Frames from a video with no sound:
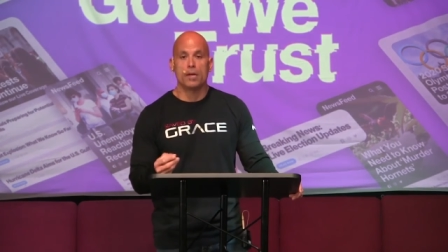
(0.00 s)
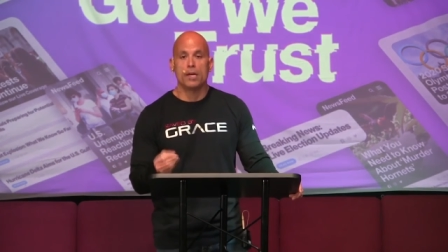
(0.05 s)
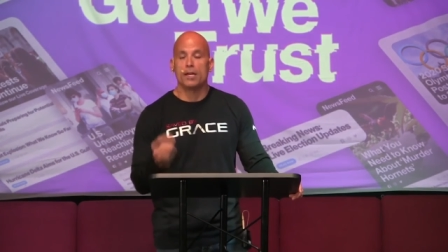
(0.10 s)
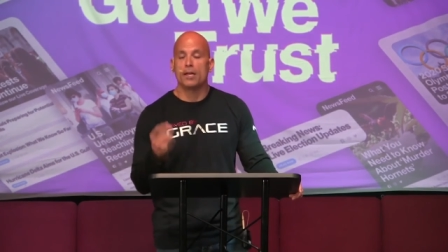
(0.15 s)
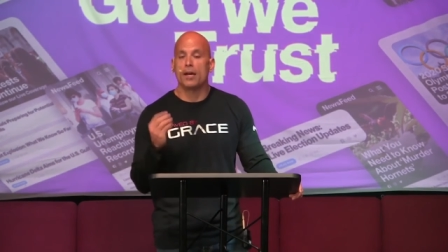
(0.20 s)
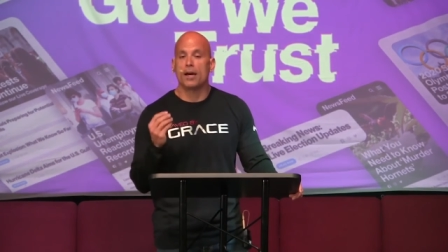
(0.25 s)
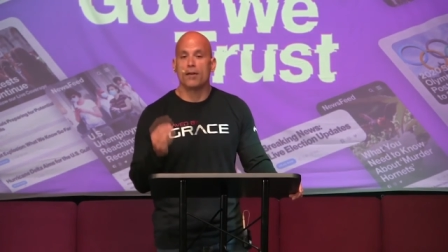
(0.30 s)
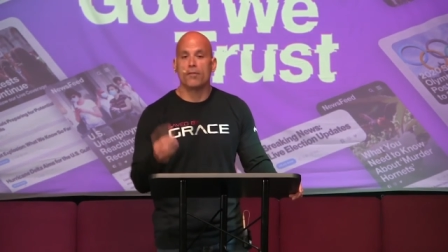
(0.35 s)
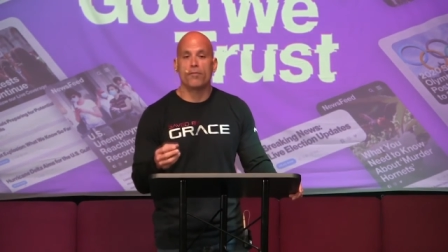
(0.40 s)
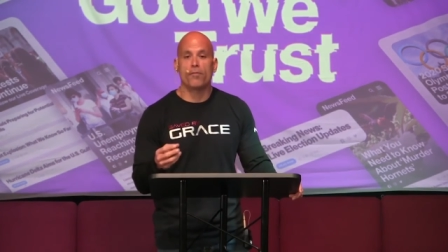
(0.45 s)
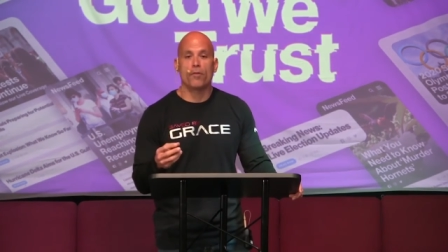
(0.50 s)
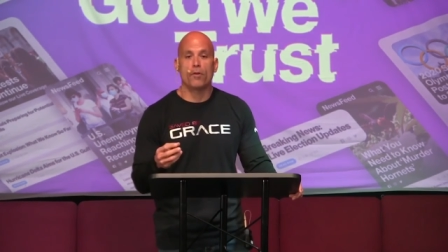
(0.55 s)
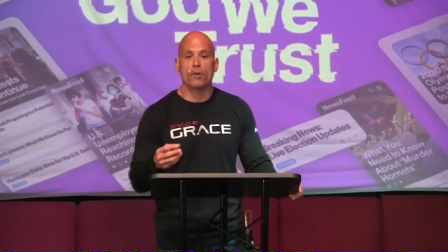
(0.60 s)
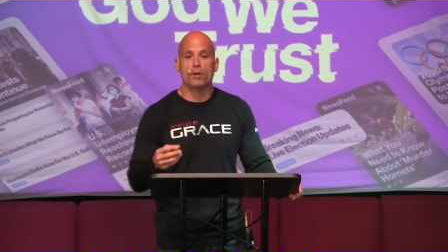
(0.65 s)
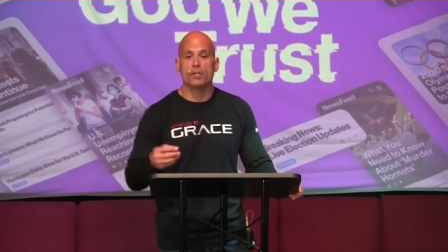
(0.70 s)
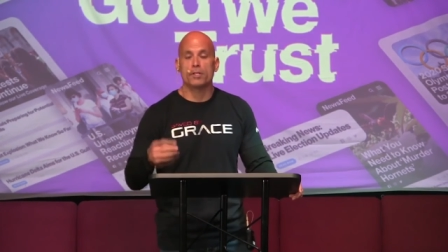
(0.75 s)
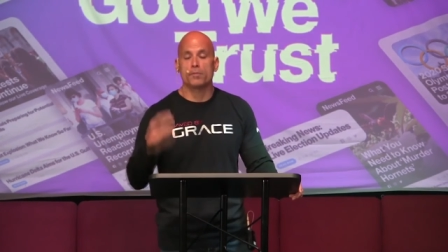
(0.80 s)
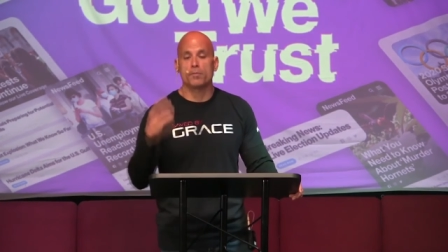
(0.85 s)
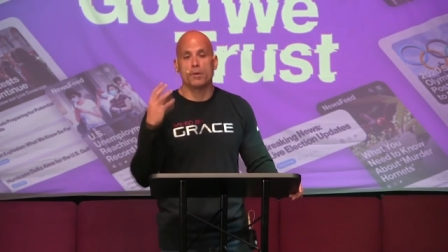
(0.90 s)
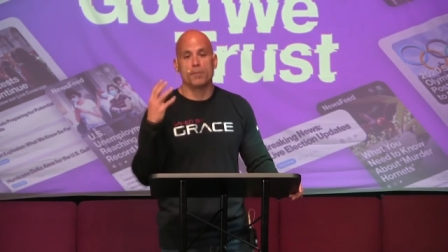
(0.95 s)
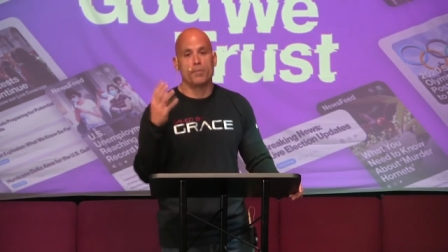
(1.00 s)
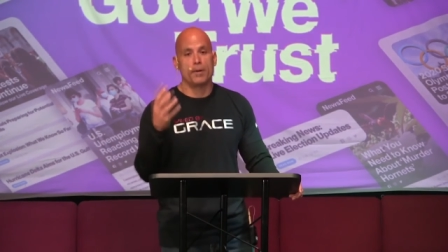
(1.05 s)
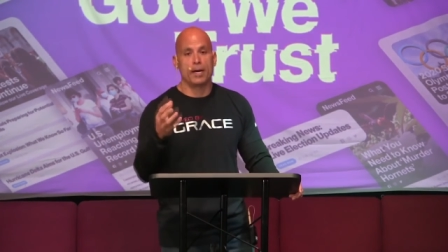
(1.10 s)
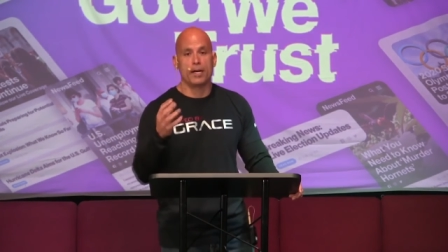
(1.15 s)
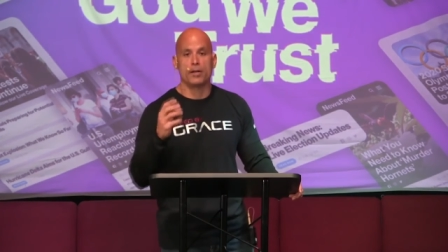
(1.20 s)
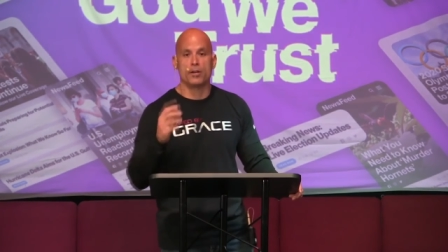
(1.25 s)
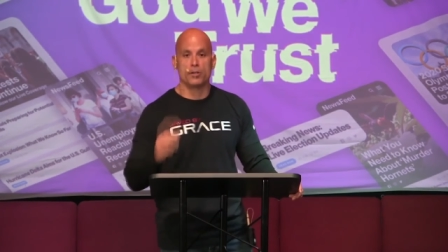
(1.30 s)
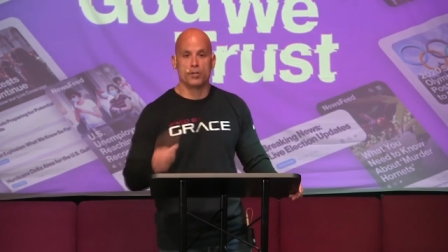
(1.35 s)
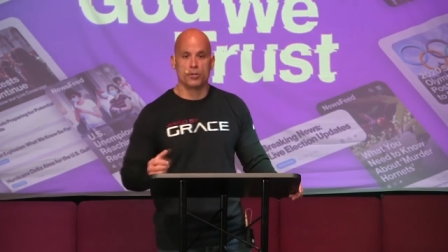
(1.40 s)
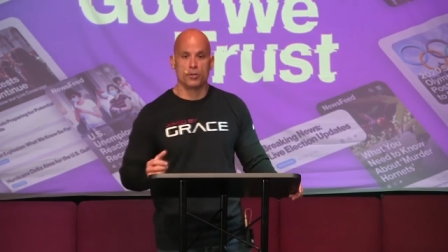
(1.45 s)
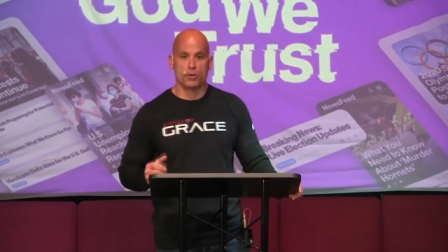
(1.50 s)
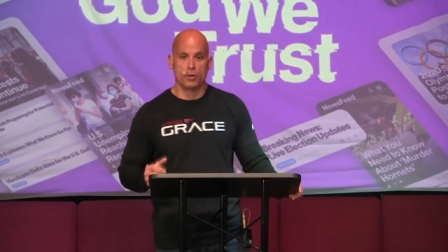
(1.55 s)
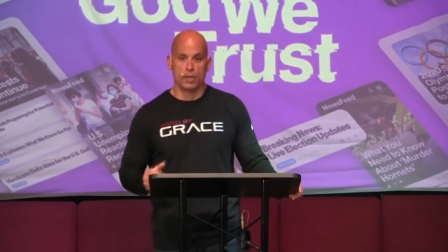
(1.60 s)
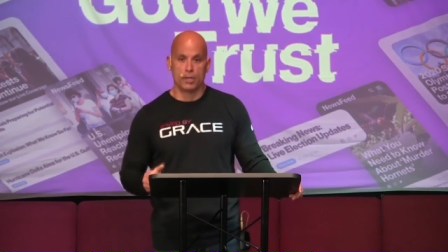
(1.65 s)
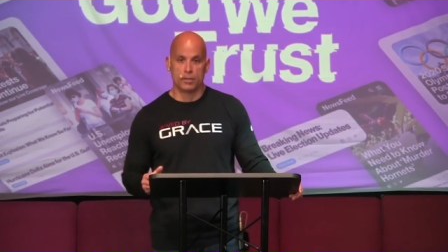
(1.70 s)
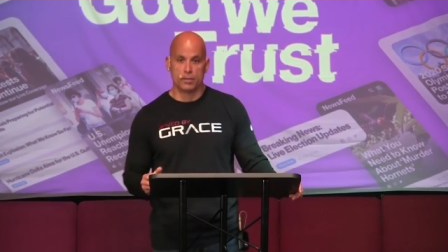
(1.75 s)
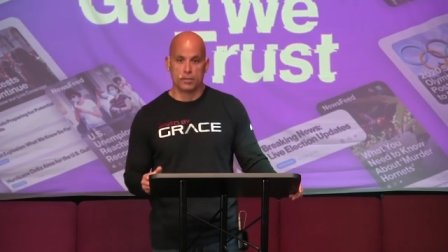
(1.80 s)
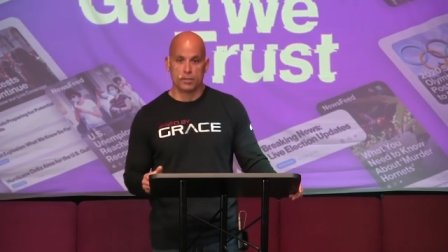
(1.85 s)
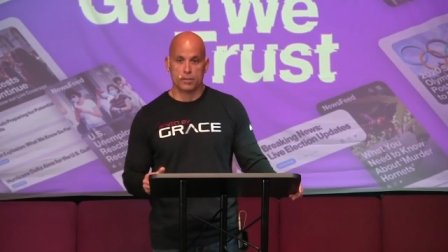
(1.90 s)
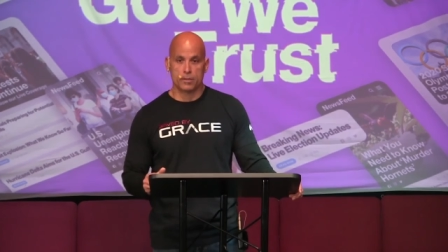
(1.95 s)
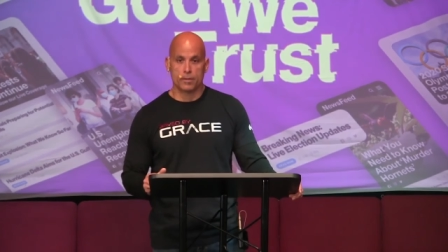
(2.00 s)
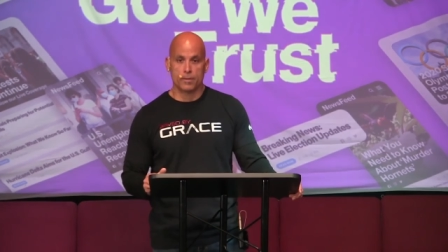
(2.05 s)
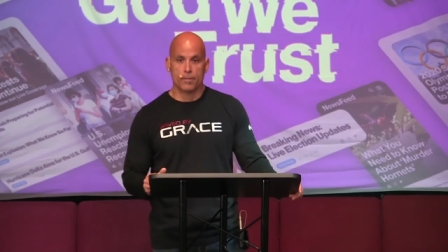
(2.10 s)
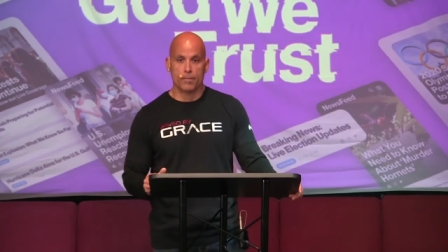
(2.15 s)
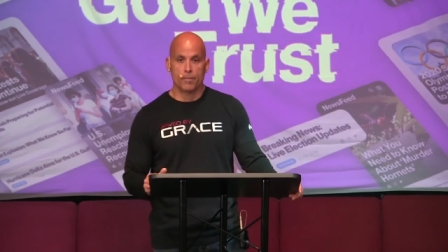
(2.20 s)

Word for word: not forced, but by your choice.